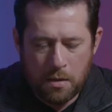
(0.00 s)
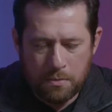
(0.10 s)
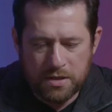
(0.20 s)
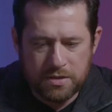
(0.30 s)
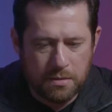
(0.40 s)

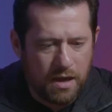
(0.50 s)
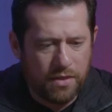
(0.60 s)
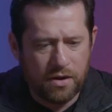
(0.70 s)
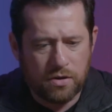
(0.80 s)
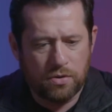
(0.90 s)
But some
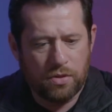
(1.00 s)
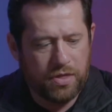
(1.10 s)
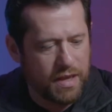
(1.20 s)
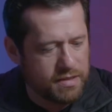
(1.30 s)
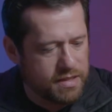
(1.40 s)
other cool
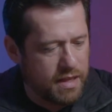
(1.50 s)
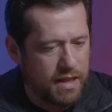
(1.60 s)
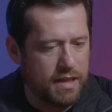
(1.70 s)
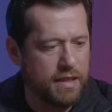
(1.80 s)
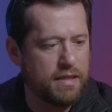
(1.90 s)
things
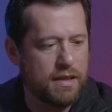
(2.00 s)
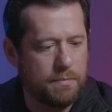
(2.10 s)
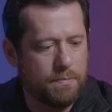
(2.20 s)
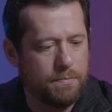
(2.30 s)
that the